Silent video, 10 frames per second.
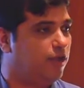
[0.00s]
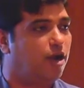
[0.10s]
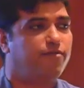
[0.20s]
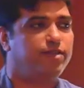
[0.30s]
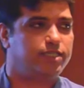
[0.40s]
A
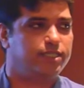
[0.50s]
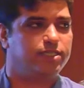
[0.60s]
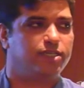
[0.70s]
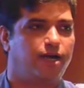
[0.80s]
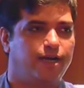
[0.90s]
lot of this
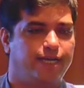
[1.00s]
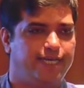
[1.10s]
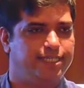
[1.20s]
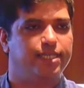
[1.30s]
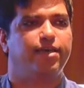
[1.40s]
is not
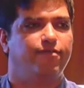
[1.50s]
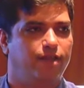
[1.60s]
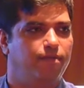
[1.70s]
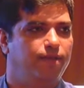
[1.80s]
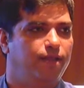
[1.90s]
easily
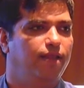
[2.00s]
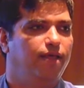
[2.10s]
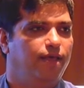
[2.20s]
available